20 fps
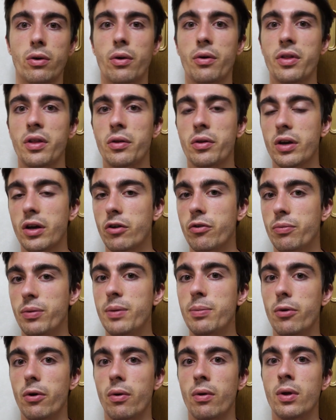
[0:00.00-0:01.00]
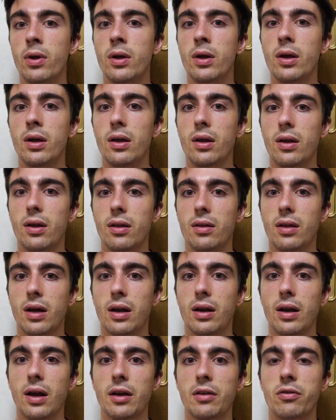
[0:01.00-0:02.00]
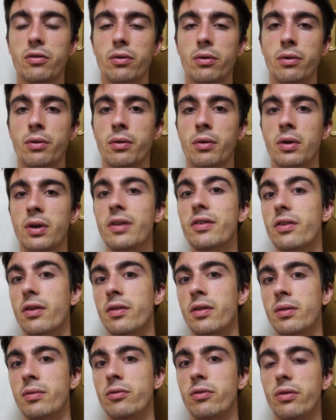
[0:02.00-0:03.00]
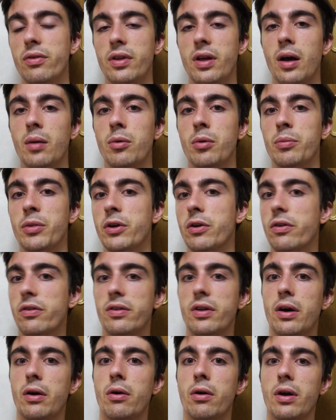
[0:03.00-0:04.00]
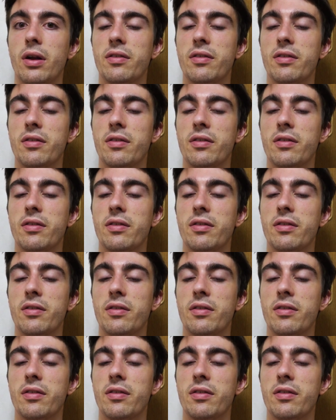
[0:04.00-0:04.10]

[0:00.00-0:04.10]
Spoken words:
Or are they the kind of people that like to listen to the album because they are,